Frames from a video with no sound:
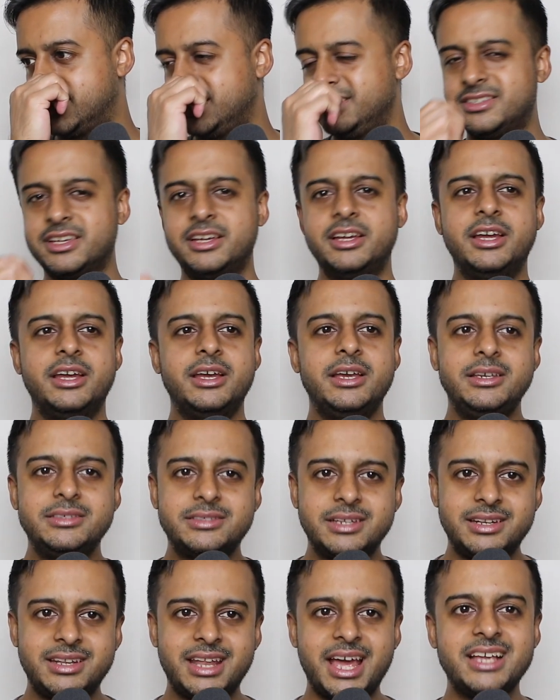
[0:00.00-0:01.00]
He's
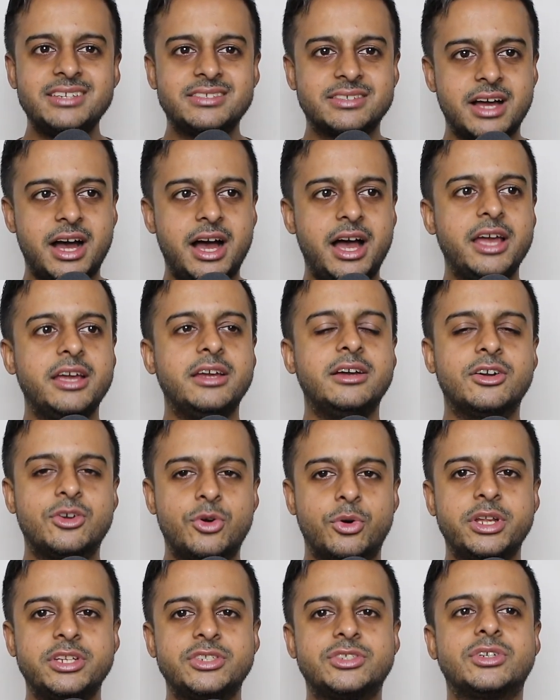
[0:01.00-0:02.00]
a nice guy,
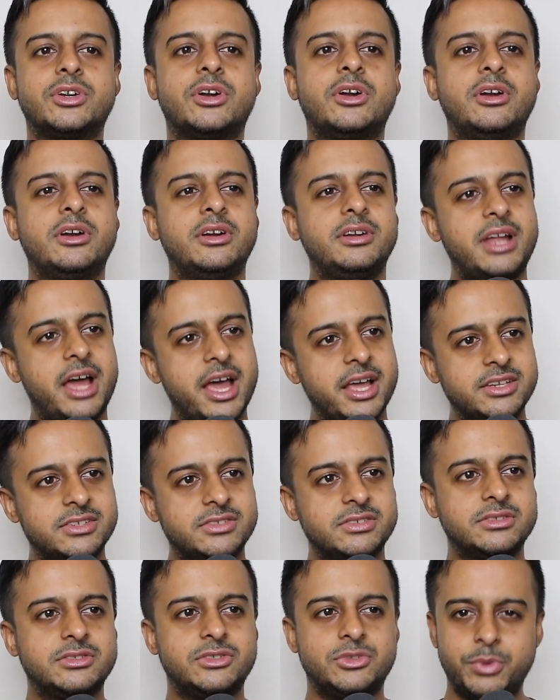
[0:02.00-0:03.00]
according to her,
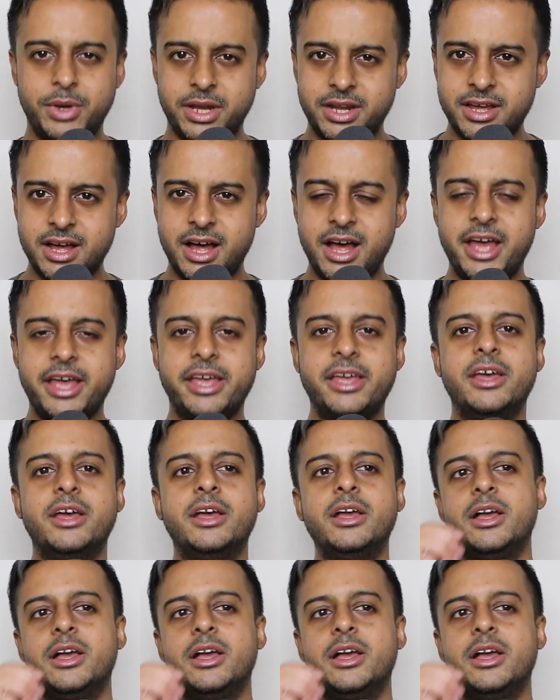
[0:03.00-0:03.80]
nice, sweet guy,